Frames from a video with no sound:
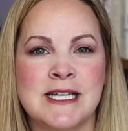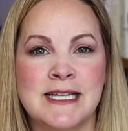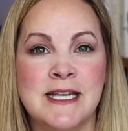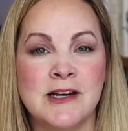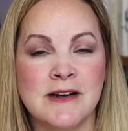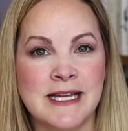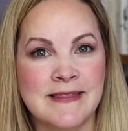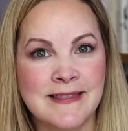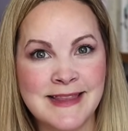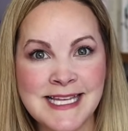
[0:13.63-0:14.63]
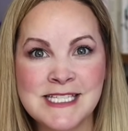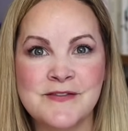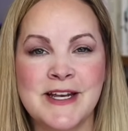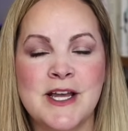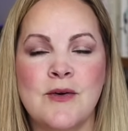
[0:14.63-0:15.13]
and here in this
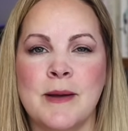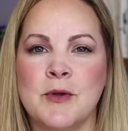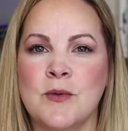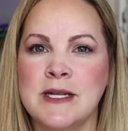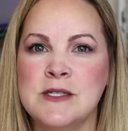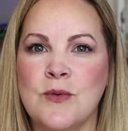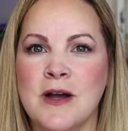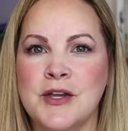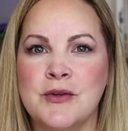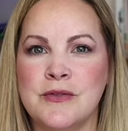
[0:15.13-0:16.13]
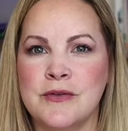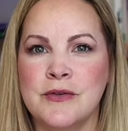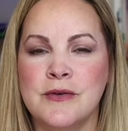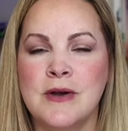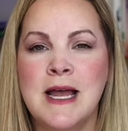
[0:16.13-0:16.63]
video, I'm going to walk you
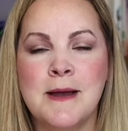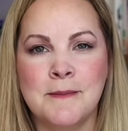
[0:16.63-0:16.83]
through